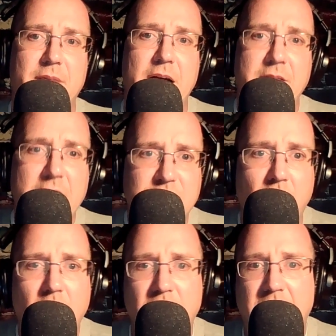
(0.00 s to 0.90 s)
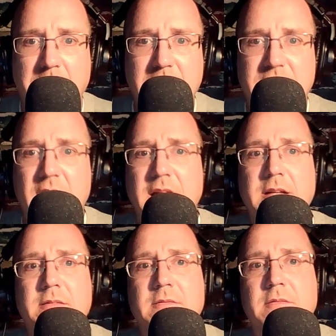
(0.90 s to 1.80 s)
And that's all that can be said.
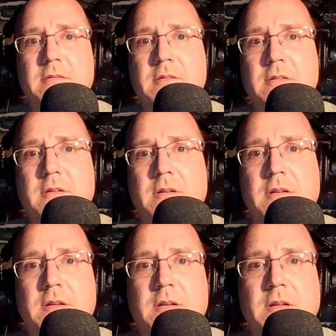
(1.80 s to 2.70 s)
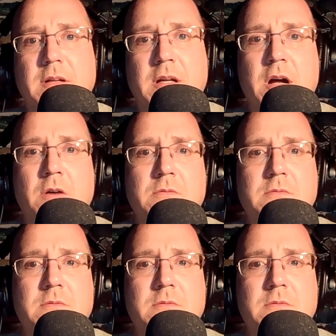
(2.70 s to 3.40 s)
You know?